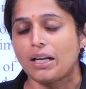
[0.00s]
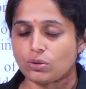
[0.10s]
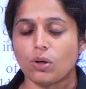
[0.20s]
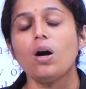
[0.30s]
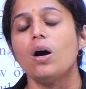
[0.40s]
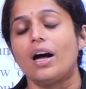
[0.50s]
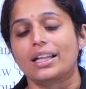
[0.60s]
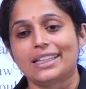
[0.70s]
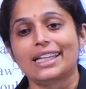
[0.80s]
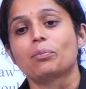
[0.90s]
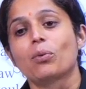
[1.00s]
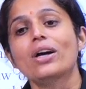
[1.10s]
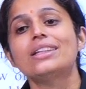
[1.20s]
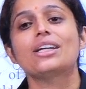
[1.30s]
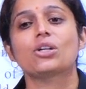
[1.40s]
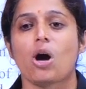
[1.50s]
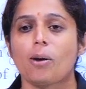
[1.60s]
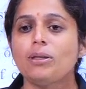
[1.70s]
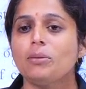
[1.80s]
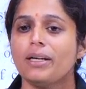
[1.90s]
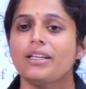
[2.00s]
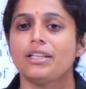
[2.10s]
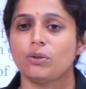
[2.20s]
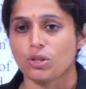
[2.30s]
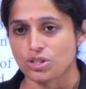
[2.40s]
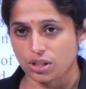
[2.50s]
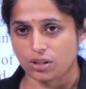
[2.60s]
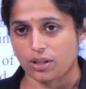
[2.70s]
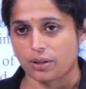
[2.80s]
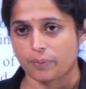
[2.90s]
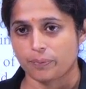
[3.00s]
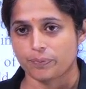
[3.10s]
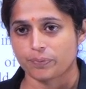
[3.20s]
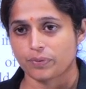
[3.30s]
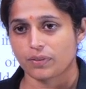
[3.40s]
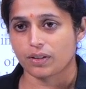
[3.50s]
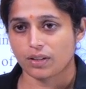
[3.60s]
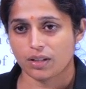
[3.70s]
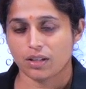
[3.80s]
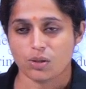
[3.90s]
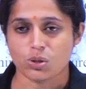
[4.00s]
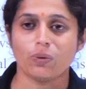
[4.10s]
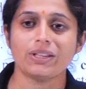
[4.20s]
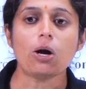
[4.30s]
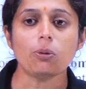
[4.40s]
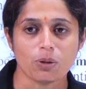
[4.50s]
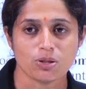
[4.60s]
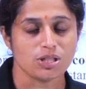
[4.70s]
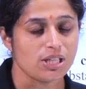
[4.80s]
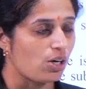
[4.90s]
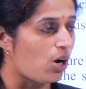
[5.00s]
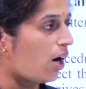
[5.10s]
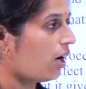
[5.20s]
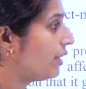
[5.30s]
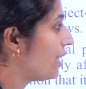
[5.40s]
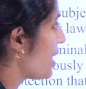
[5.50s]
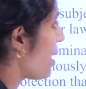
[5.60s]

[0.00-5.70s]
So, they both are complementary to each other. So, without procedural law, the